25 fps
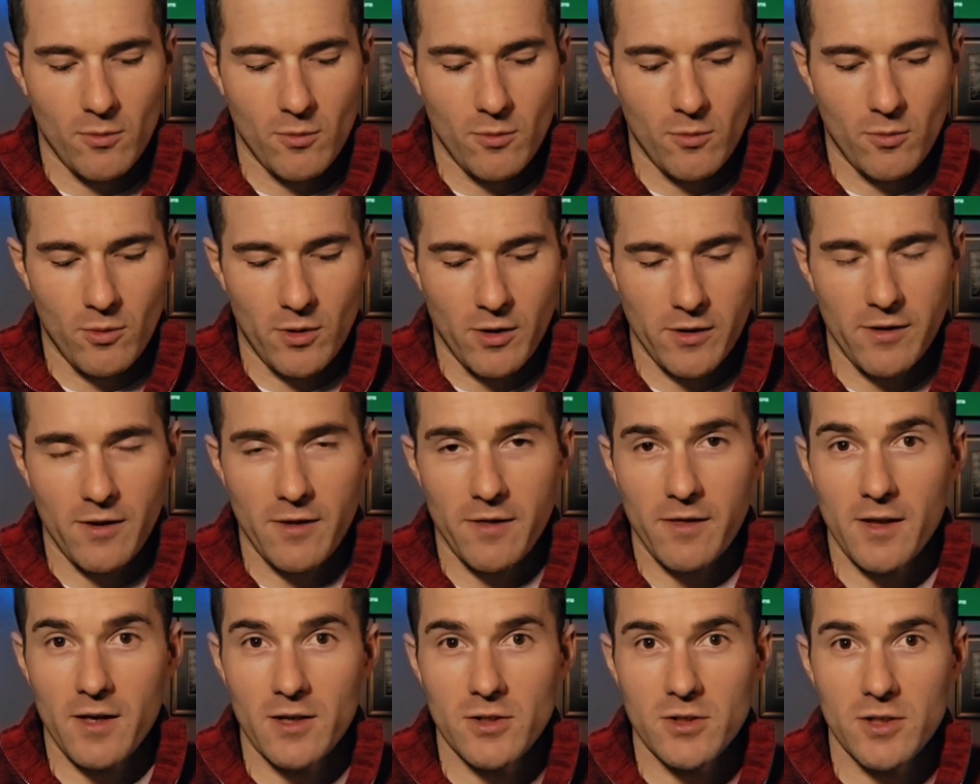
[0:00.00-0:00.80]
One of the
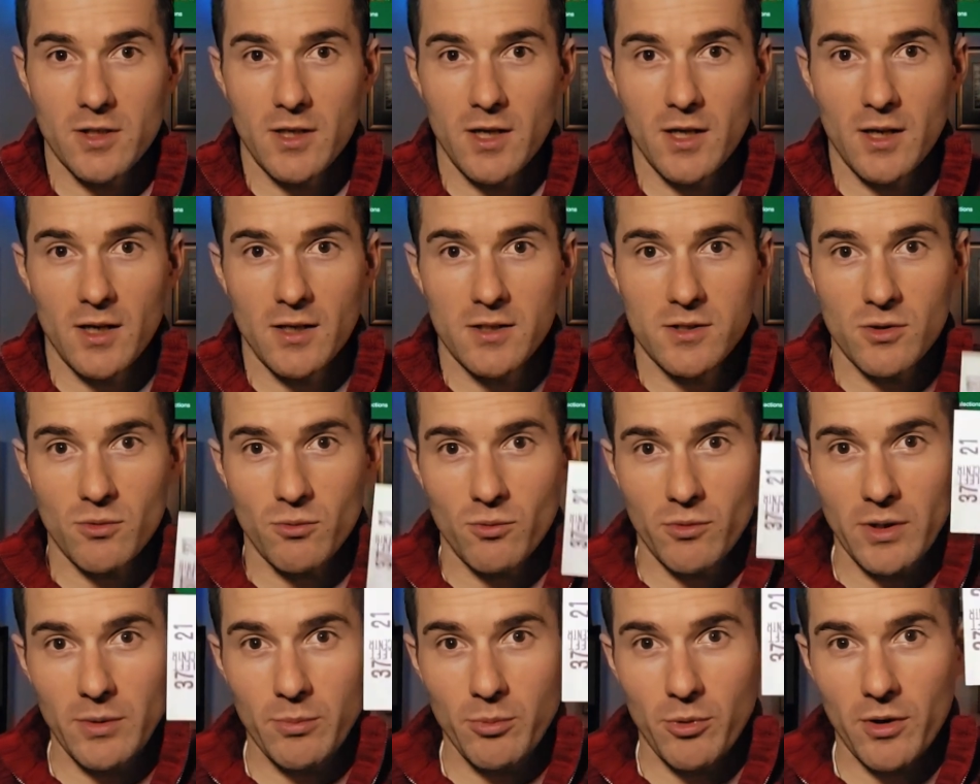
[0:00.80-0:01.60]
things you get is a
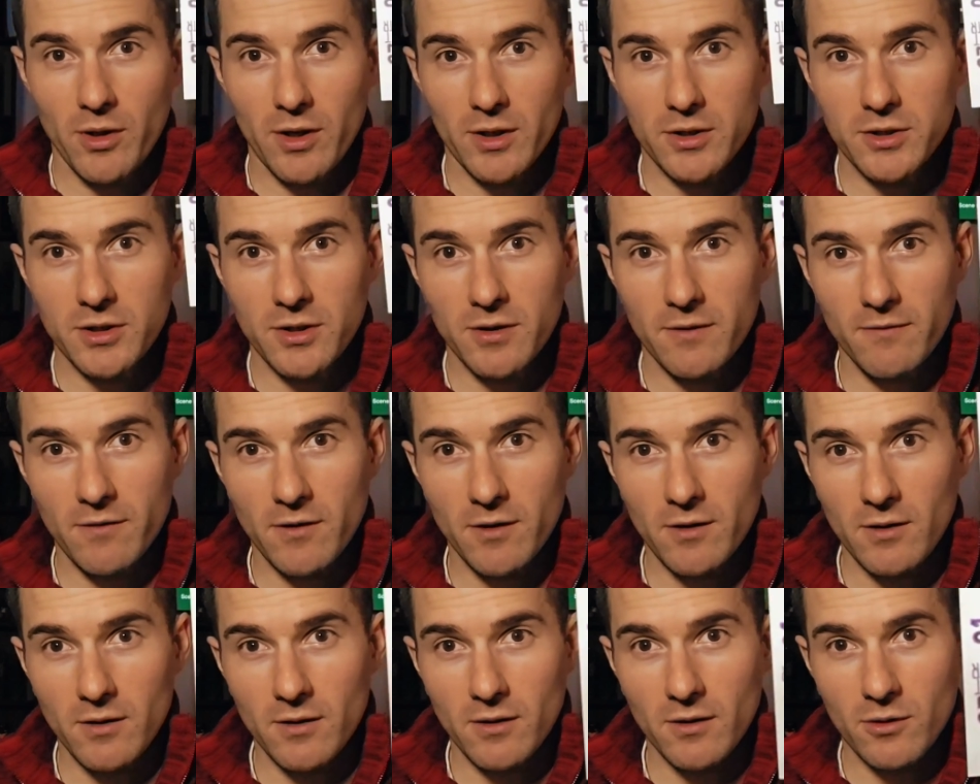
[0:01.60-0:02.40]
reproduction of
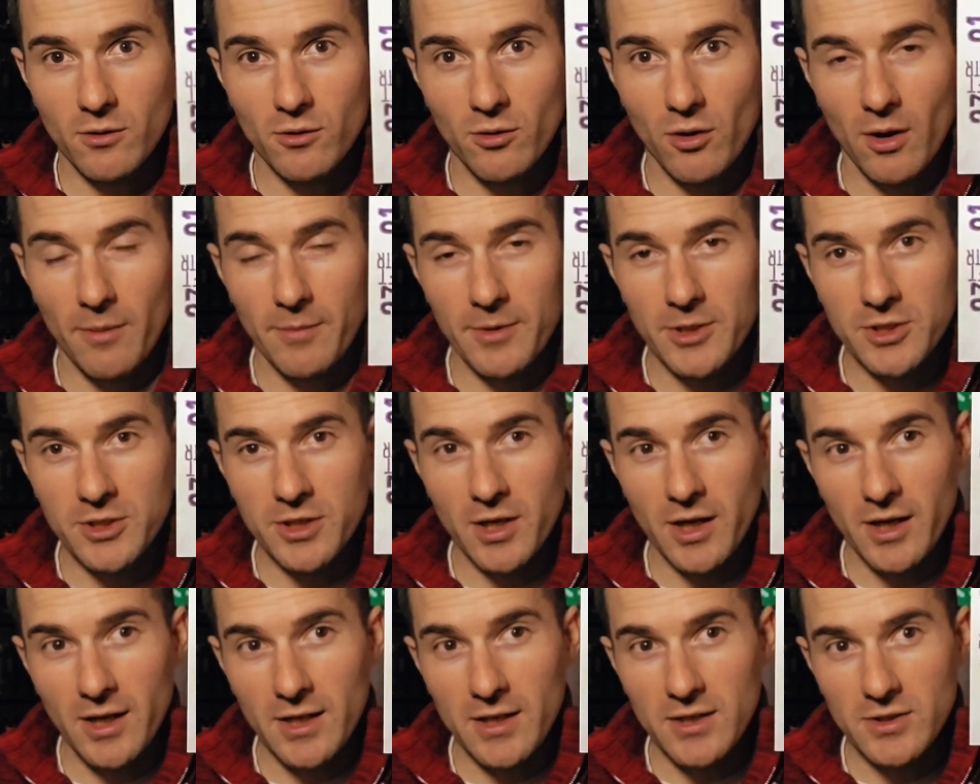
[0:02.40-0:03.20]
the Grauman
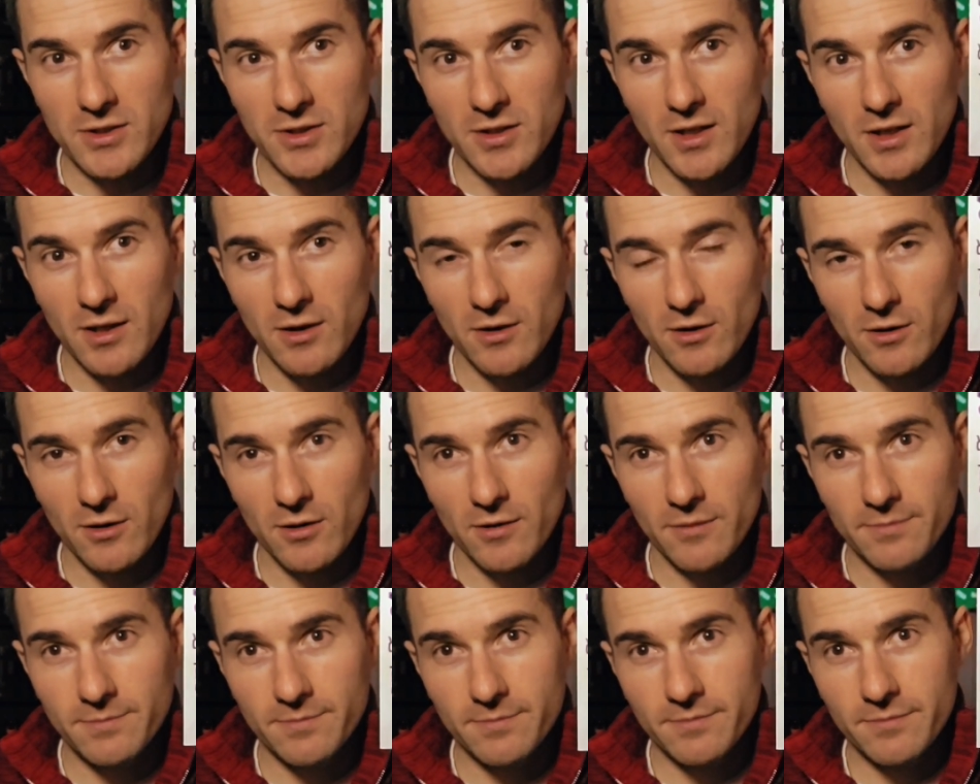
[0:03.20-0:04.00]
Chinese
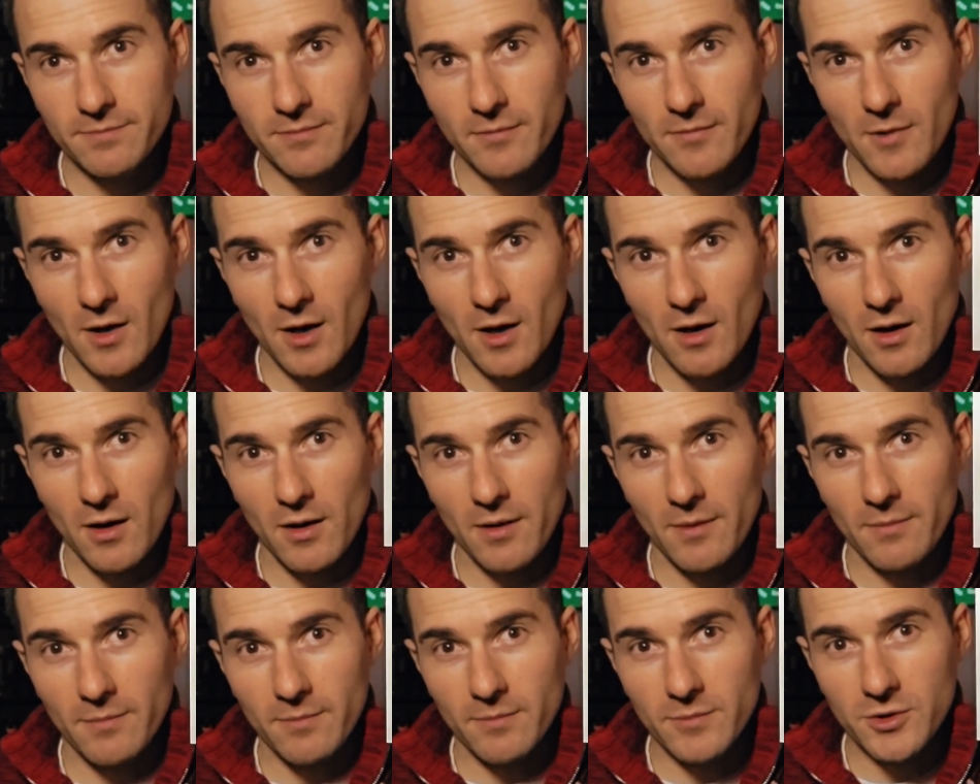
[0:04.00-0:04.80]
Theater
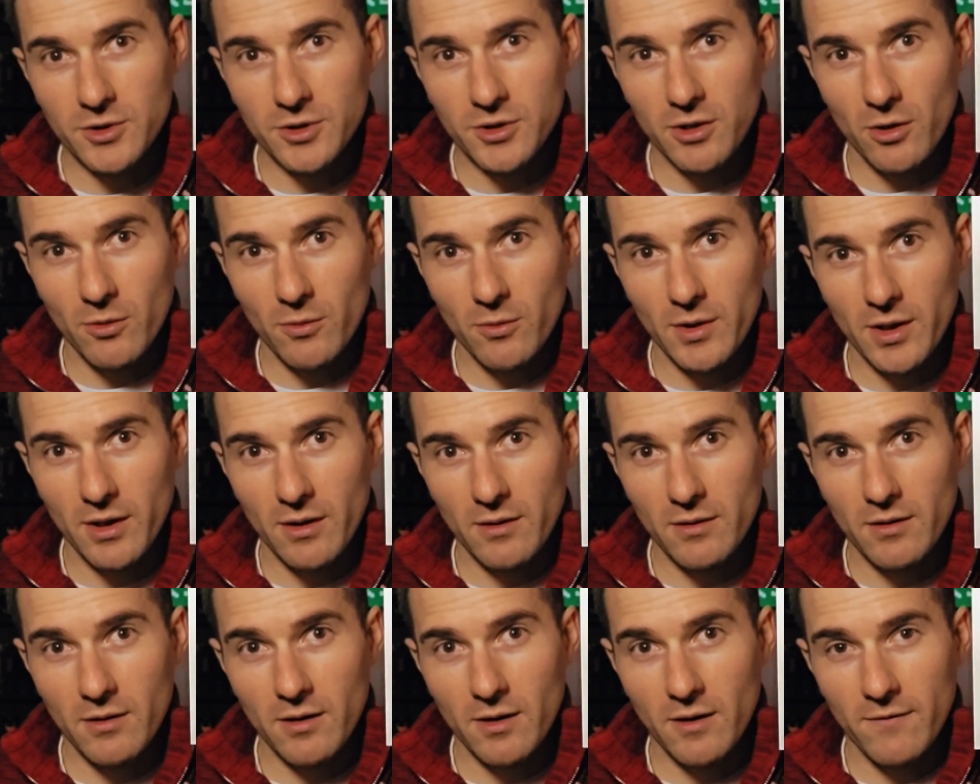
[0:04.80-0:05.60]
showing
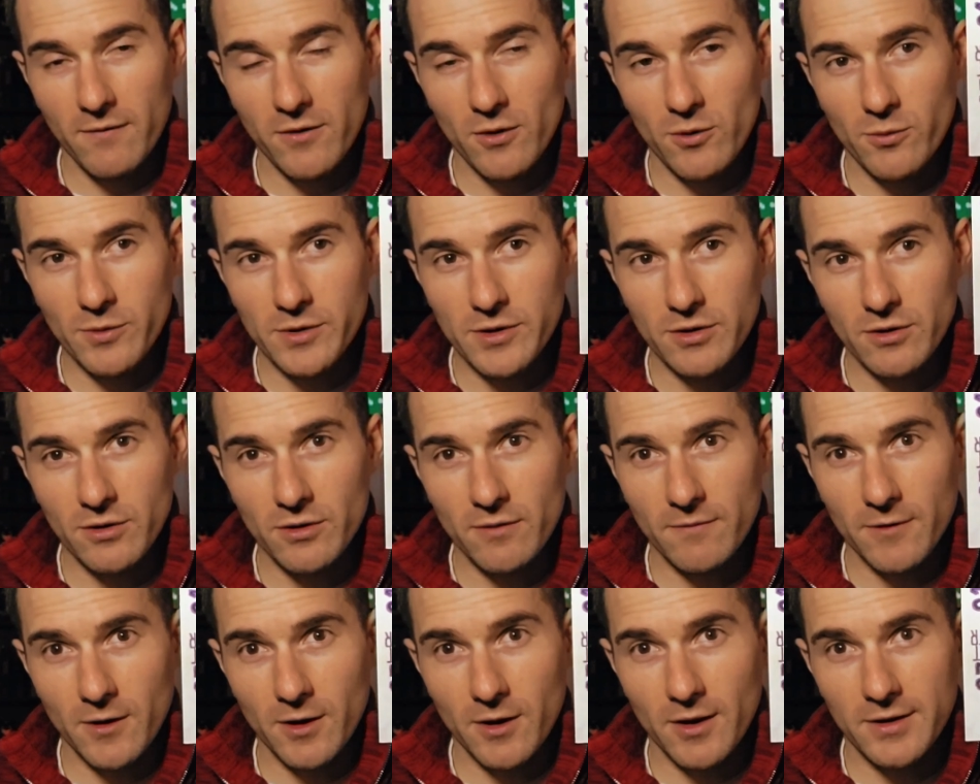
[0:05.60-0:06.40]
of the Wizard
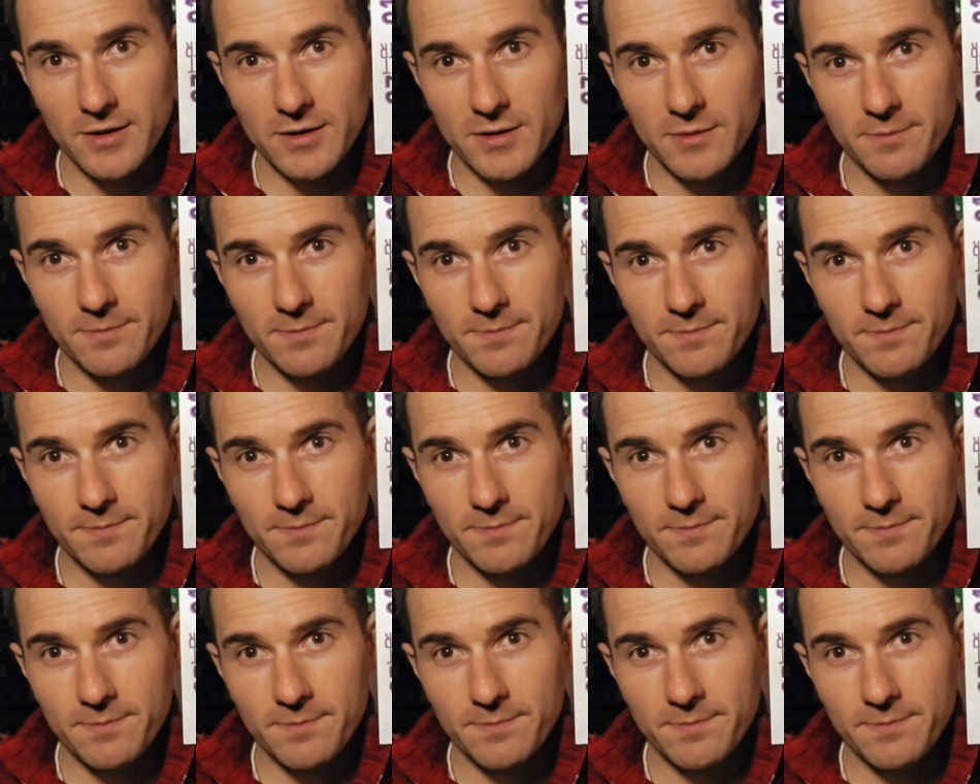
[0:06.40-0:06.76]
of Oz.